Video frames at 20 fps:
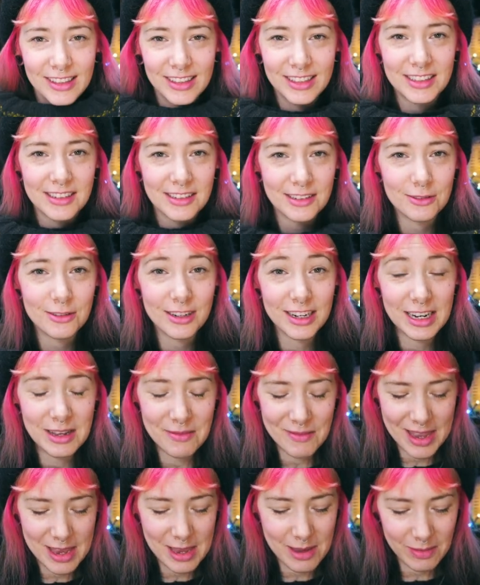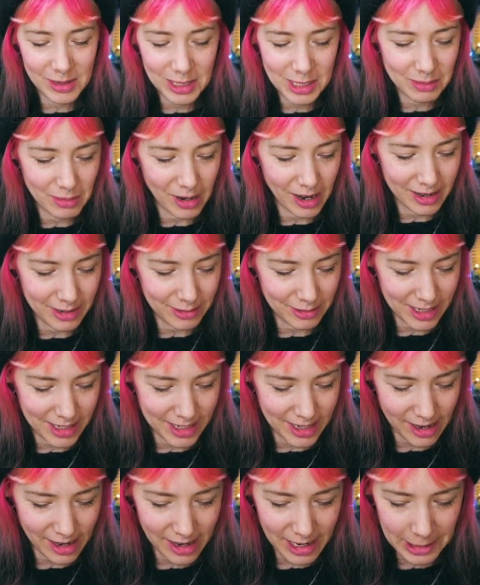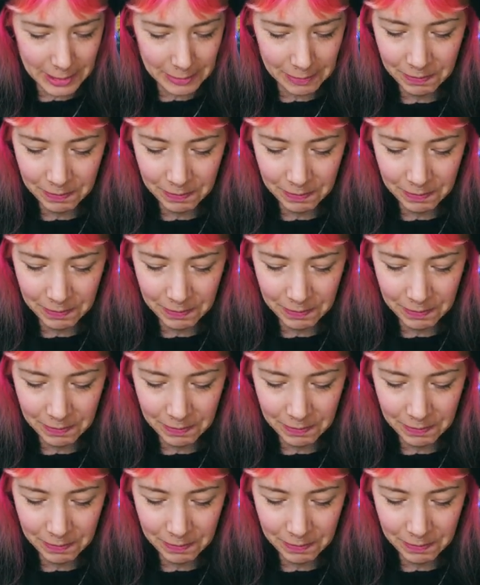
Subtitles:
This is really making me smile today.